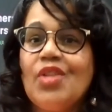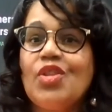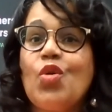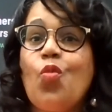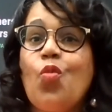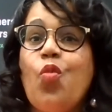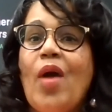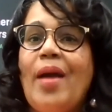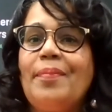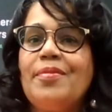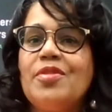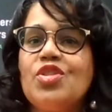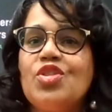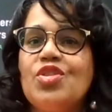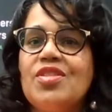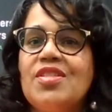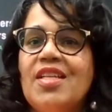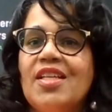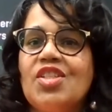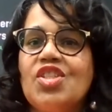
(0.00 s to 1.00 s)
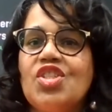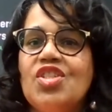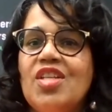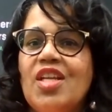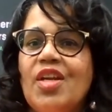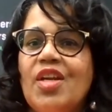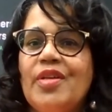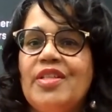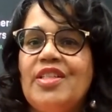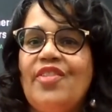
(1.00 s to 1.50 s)
The Webster
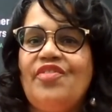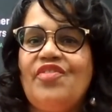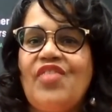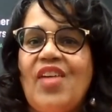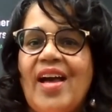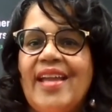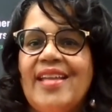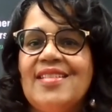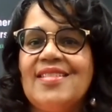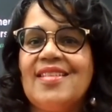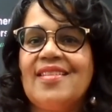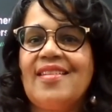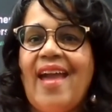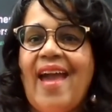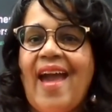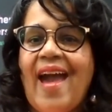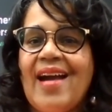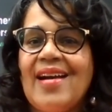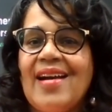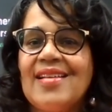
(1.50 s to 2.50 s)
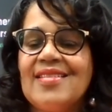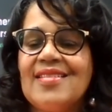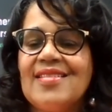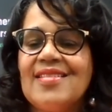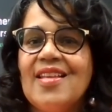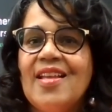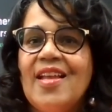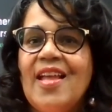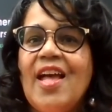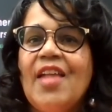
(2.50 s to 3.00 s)
Dictionary defines it
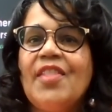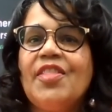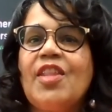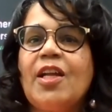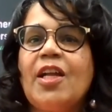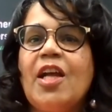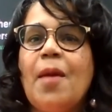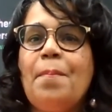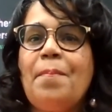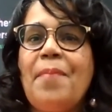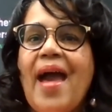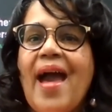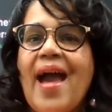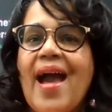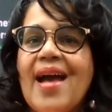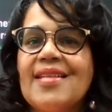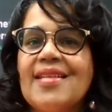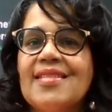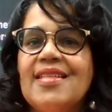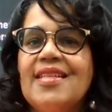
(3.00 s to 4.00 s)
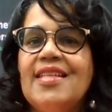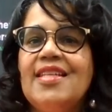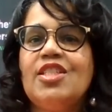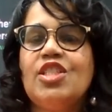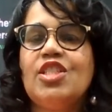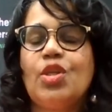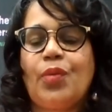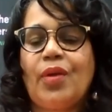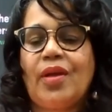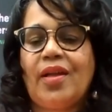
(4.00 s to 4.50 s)
as the capacity
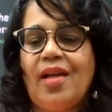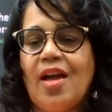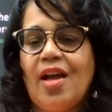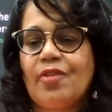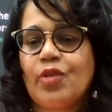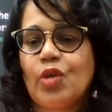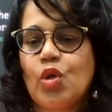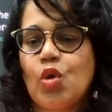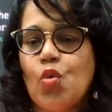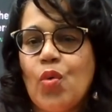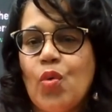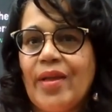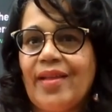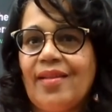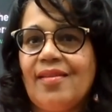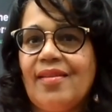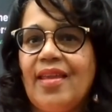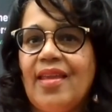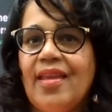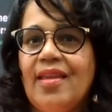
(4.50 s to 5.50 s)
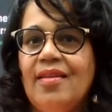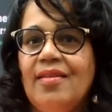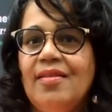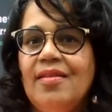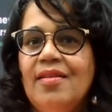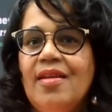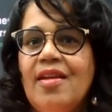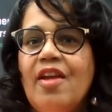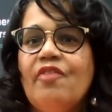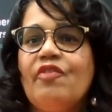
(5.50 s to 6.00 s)
to recover quickly
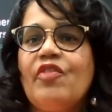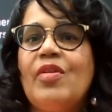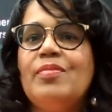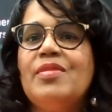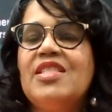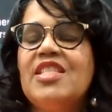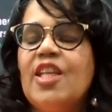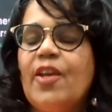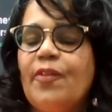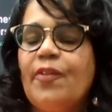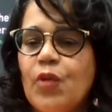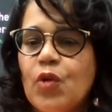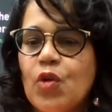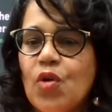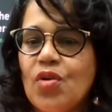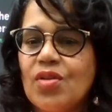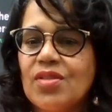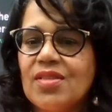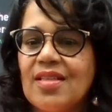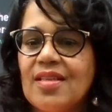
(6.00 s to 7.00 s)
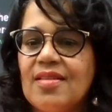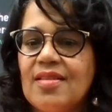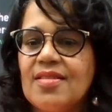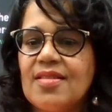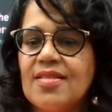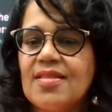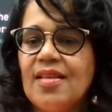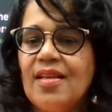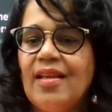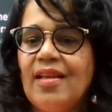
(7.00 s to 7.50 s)
from
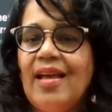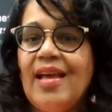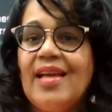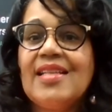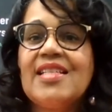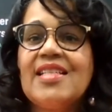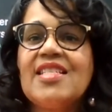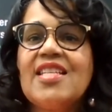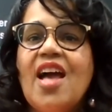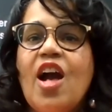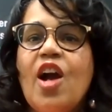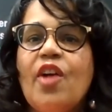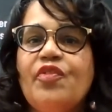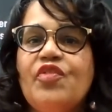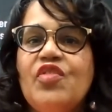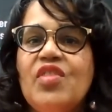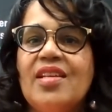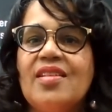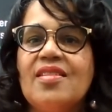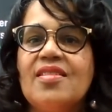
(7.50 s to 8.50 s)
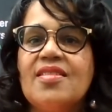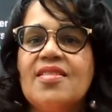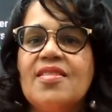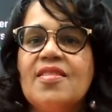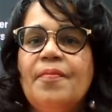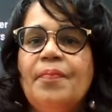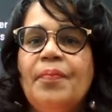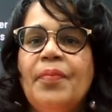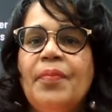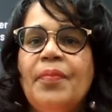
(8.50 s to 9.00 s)
difficulties, toughness,
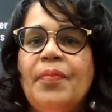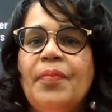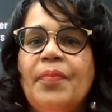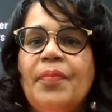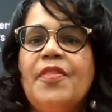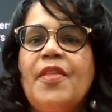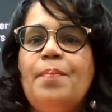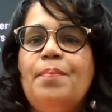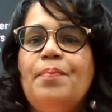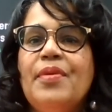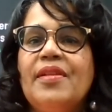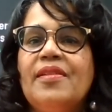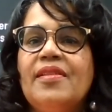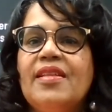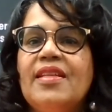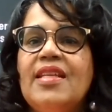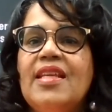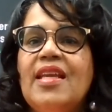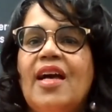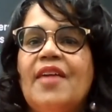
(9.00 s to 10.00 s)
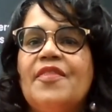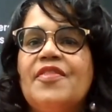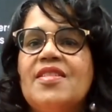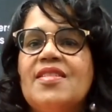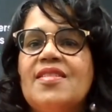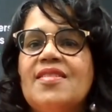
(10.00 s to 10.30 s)
the ability of